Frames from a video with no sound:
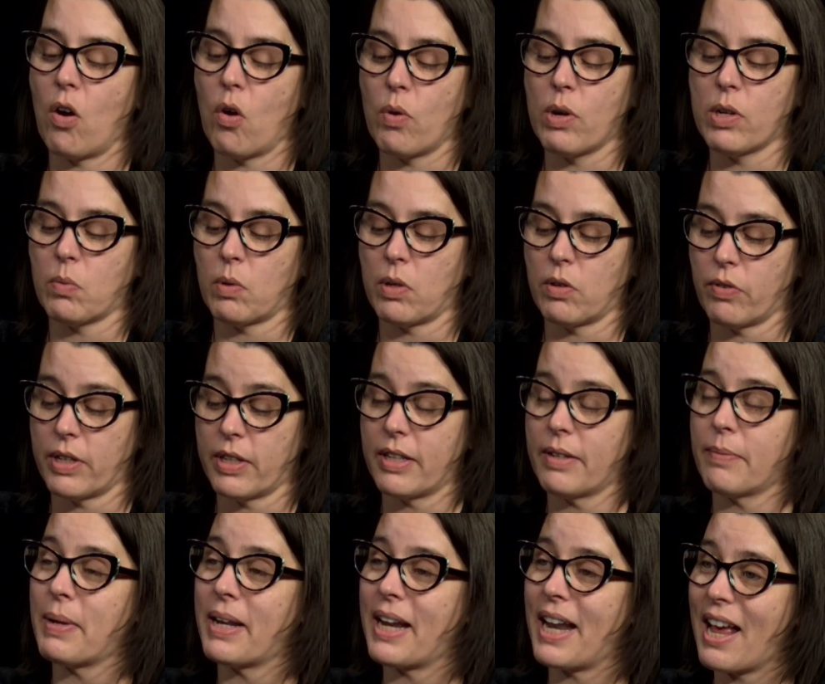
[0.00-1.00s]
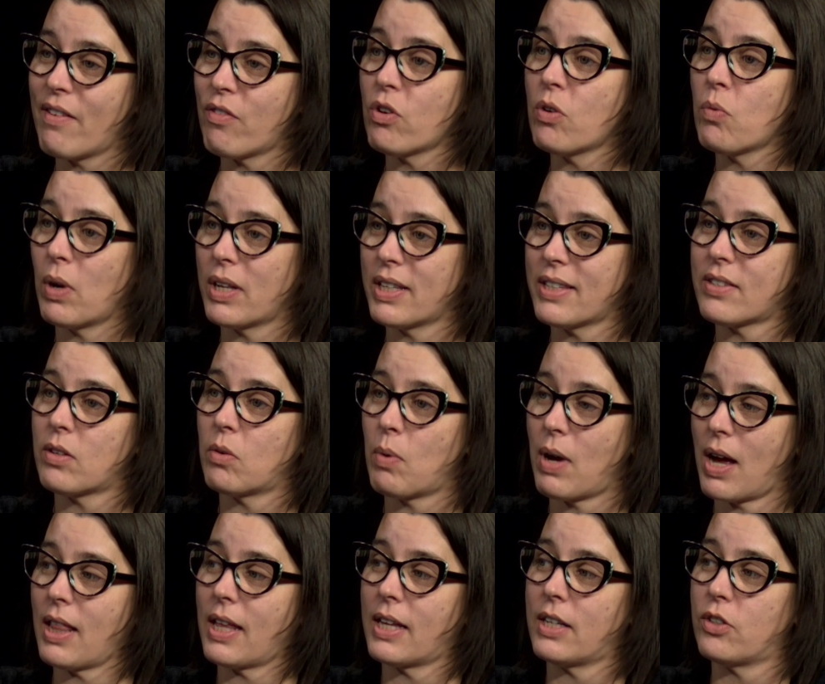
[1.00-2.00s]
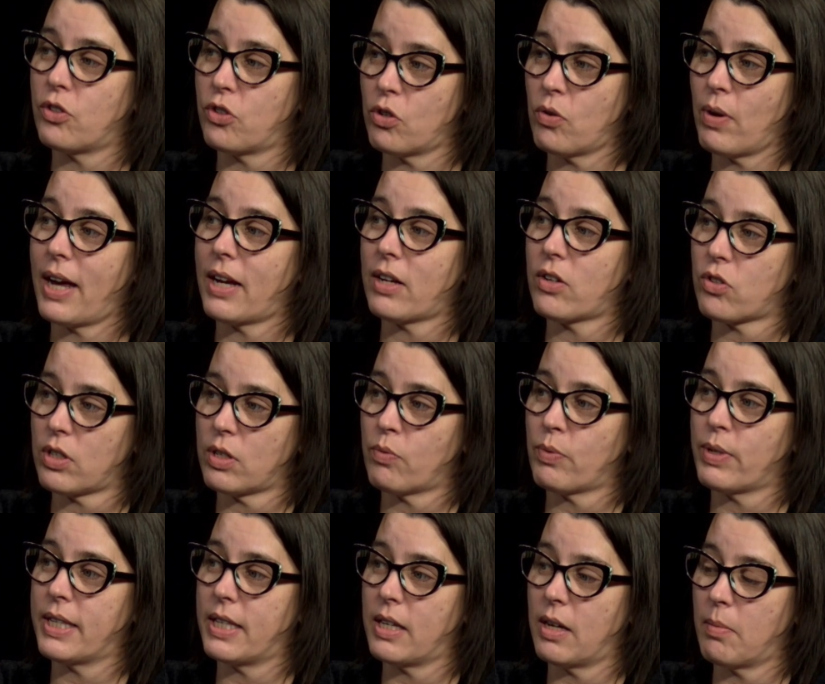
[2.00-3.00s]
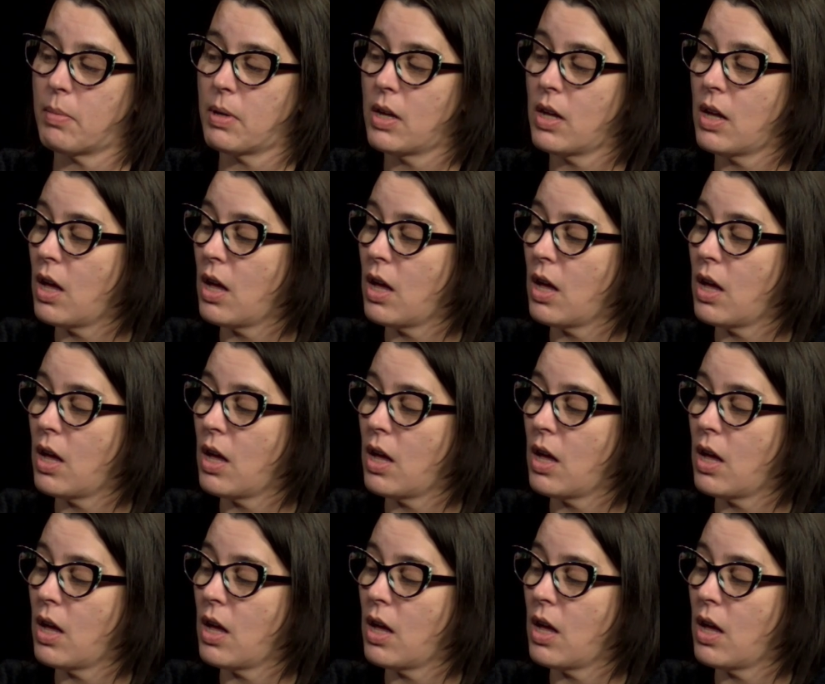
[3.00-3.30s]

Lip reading: always want to read them. And every once in a while, I do actually read them.